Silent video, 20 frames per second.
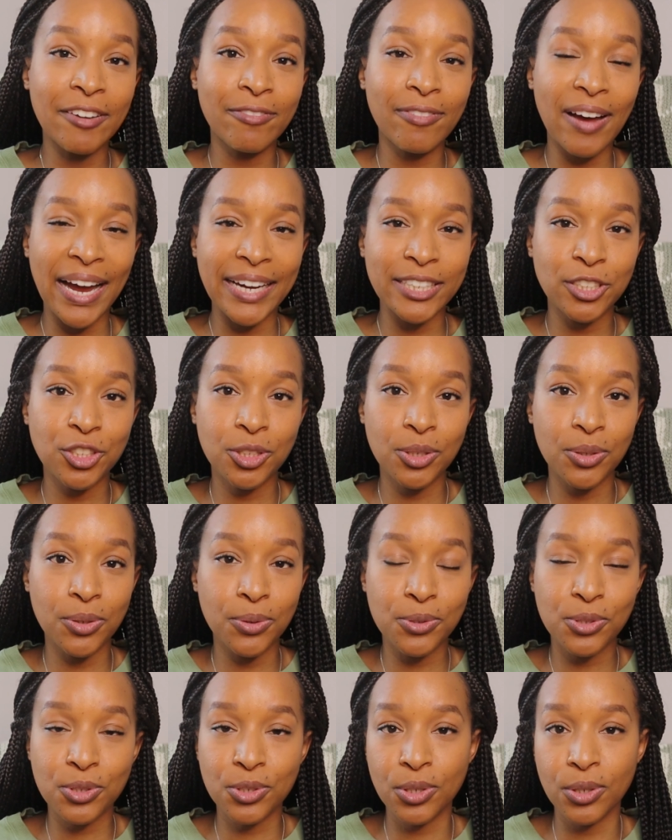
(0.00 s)
if I
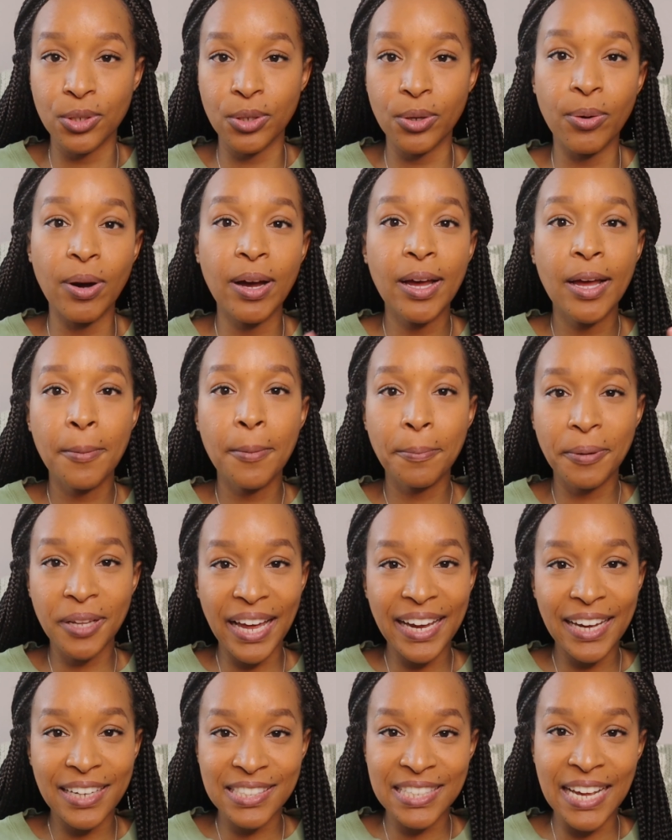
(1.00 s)
choose to
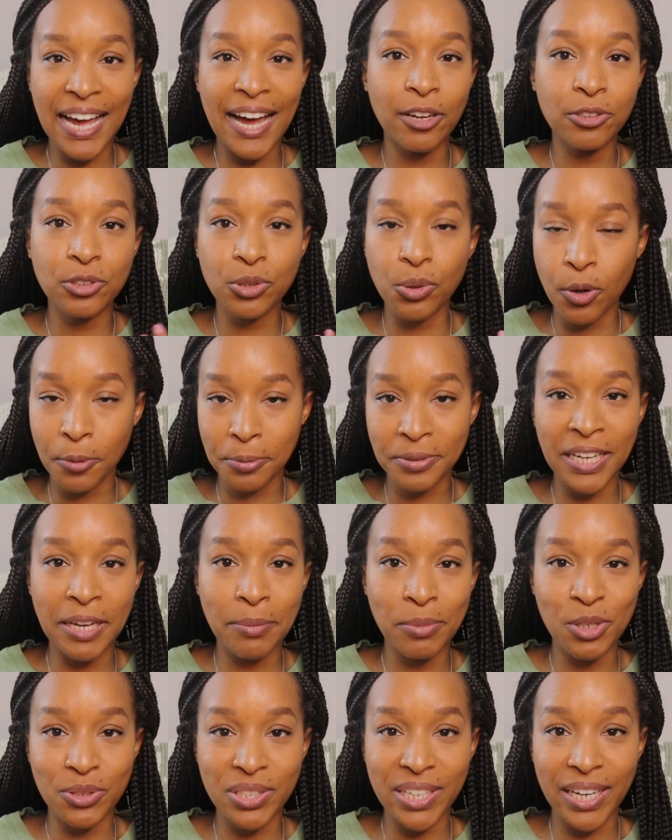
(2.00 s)
play a sound or
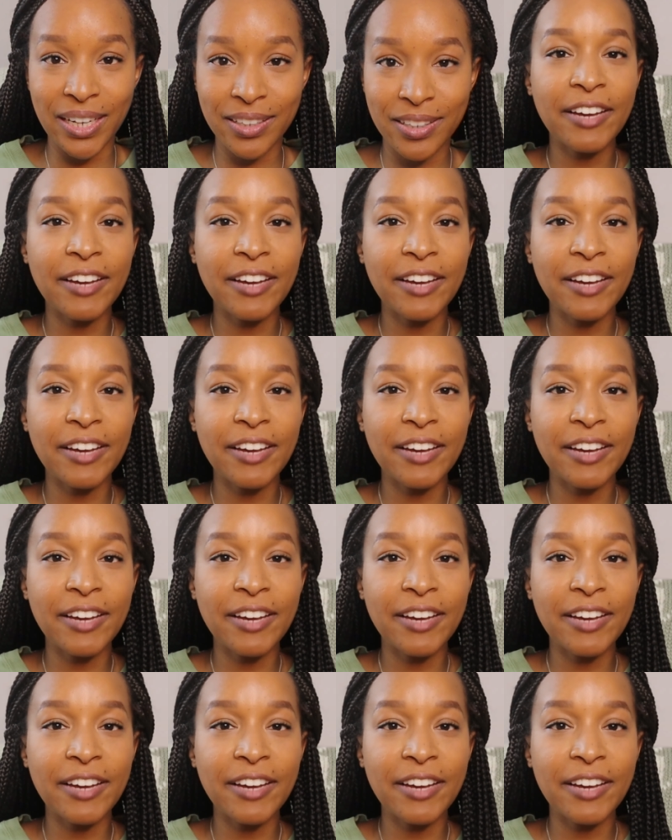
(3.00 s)
play music.